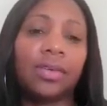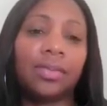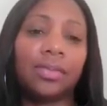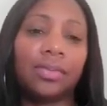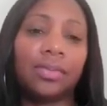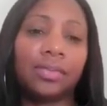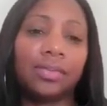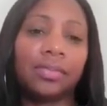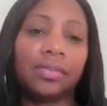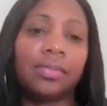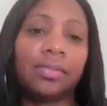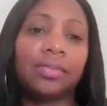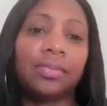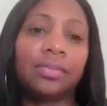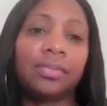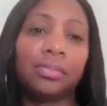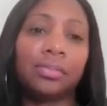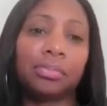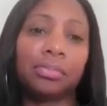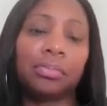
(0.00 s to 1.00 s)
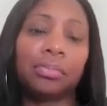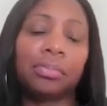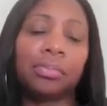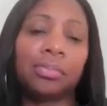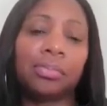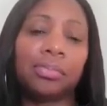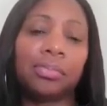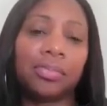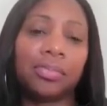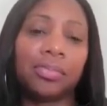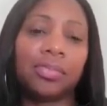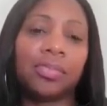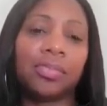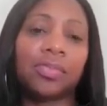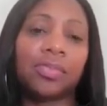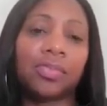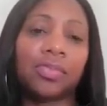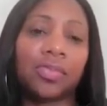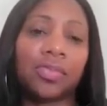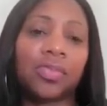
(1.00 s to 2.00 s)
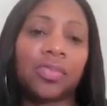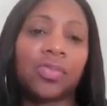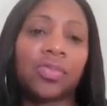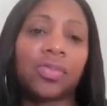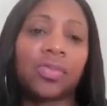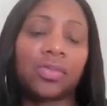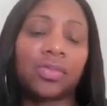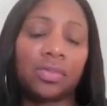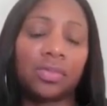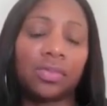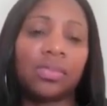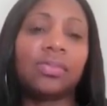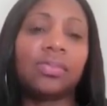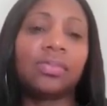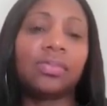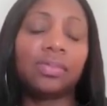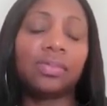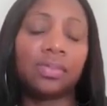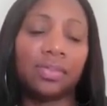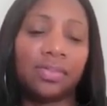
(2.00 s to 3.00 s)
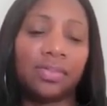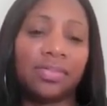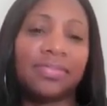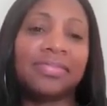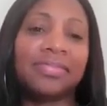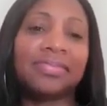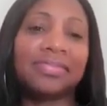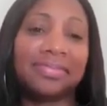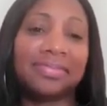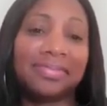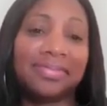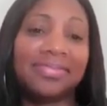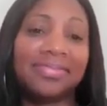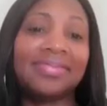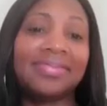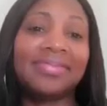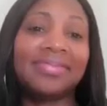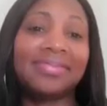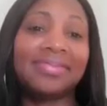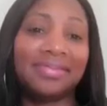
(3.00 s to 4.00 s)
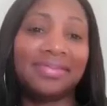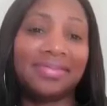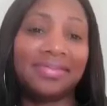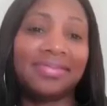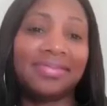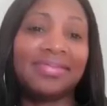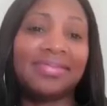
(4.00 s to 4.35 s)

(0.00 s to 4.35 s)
(silent)